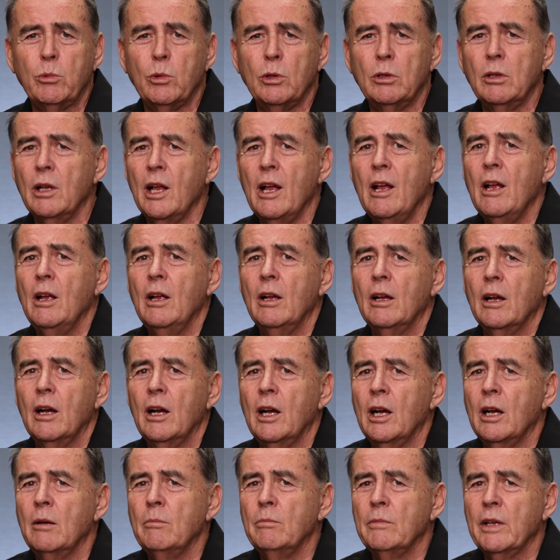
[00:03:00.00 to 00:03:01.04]
well,
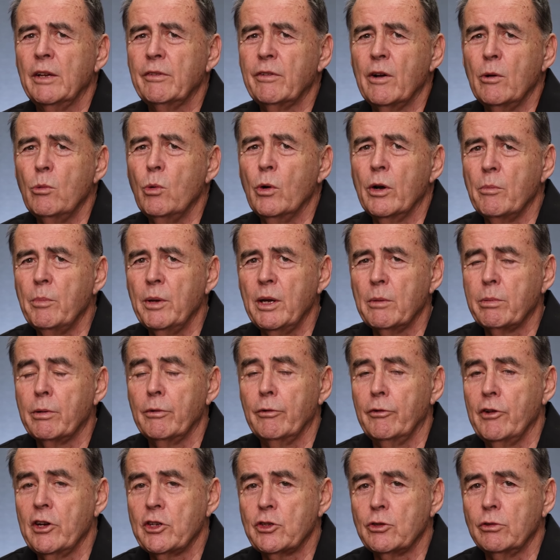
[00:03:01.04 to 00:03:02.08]
if I want to be a
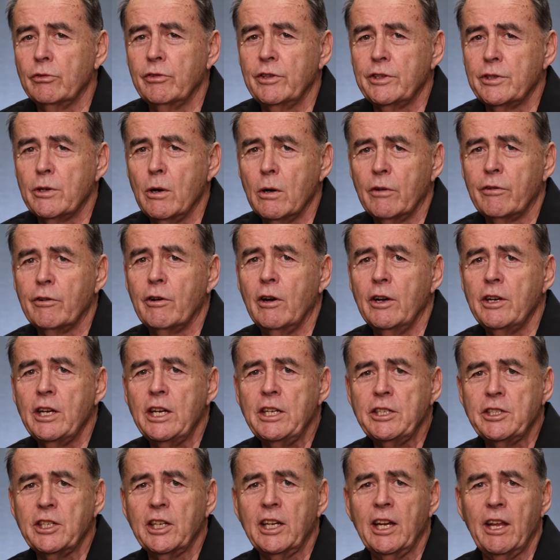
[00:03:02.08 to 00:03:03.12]
professional photographer, I
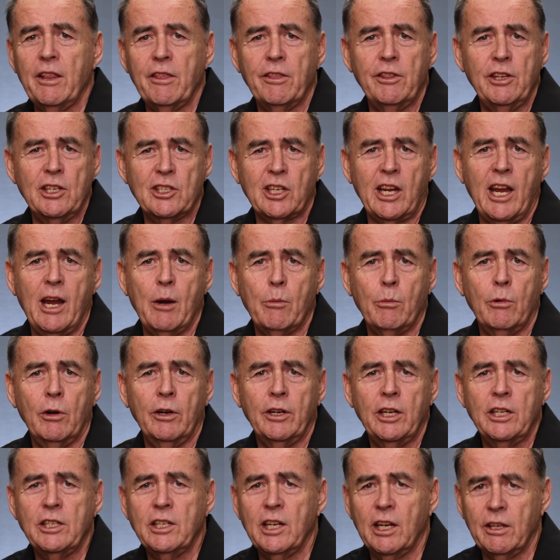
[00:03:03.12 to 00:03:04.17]
need to get this camera, I
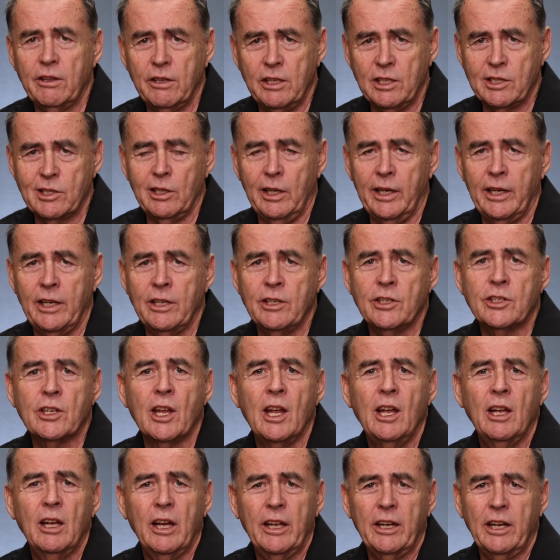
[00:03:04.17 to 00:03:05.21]
need to get this lens,
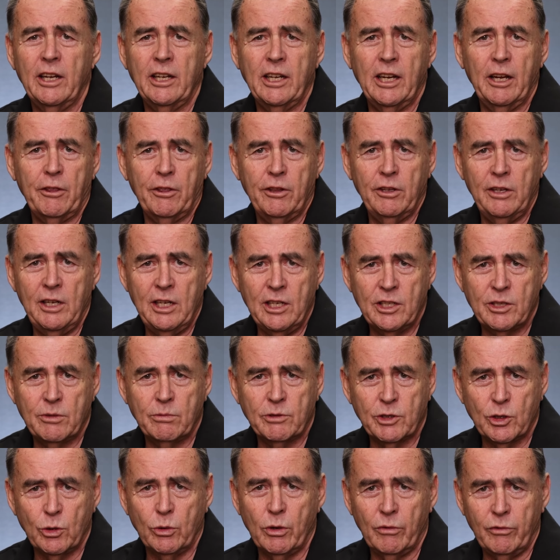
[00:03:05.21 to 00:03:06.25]
I need to get these
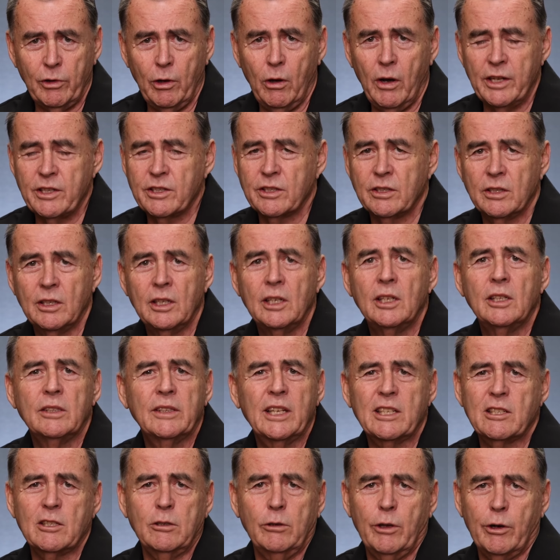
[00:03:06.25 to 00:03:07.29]
sort of lights.
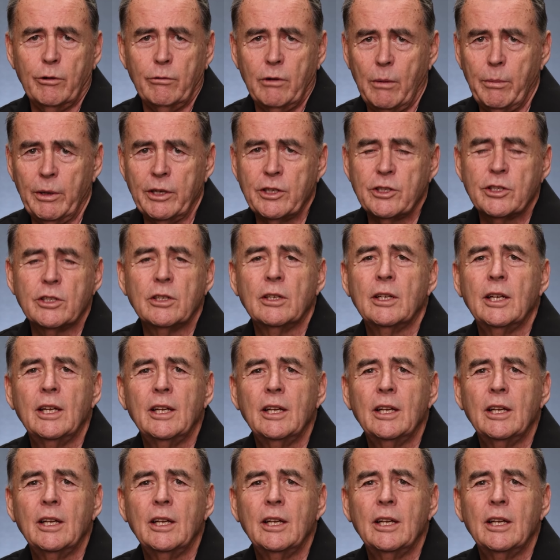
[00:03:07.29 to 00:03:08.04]
That's a lot of rubbish.